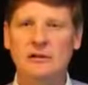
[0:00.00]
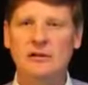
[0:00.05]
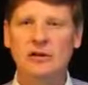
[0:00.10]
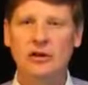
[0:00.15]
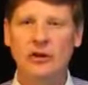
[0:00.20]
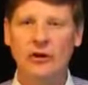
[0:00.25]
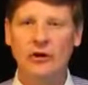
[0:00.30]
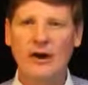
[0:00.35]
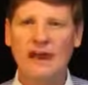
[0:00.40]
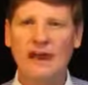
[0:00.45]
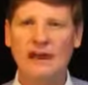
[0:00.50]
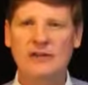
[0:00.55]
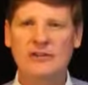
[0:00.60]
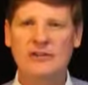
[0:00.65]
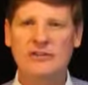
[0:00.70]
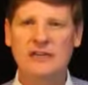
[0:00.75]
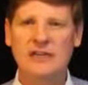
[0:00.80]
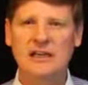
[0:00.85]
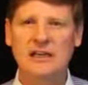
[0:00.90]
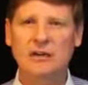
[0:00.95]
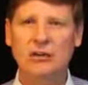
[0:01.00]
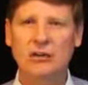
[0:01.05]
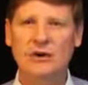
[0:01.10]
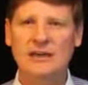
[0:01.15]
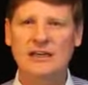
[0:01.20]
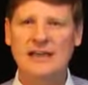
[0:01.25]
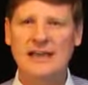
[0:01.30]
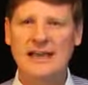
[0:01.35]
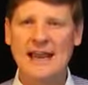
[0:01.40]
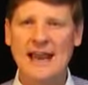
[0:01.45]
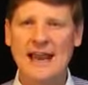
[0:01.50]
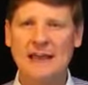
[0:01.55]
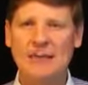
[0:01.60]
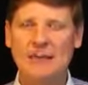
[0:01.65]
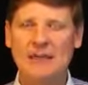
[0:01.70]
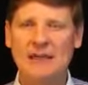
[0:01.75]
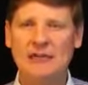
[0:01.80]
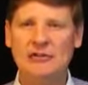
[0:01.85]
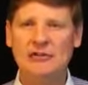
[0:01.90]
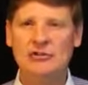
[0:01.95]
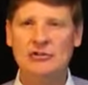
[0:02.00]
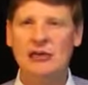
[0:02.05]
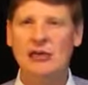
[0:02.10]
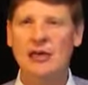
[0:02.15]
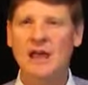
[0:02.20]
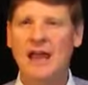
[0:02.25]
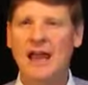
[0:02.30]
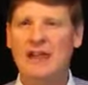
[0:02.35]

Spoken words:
you're now seeing what damage